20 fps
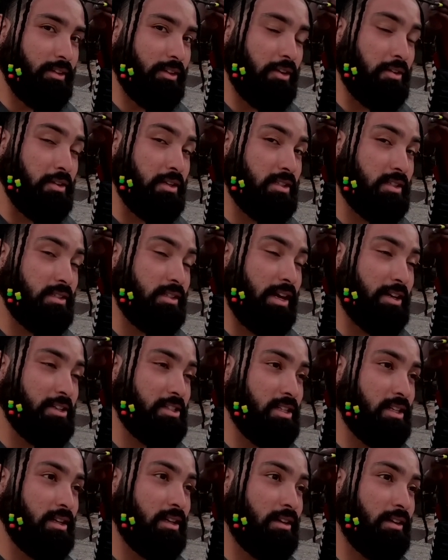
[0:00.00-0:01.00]
Yo, this is
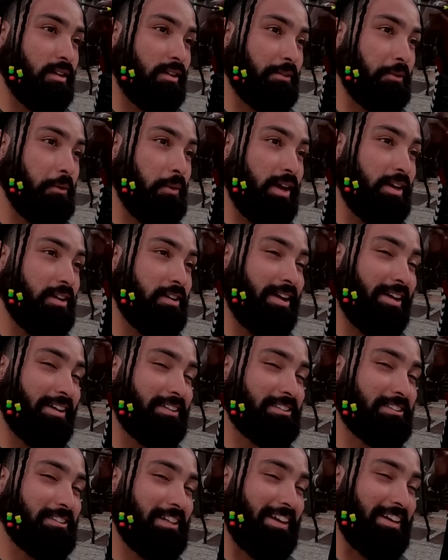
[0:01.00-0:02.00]
actually quite
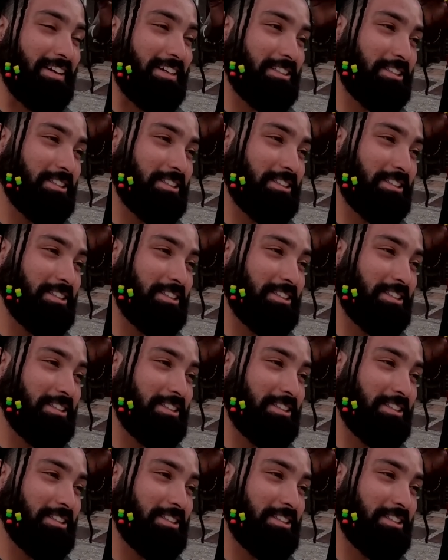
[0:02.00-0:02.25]
nice. Like,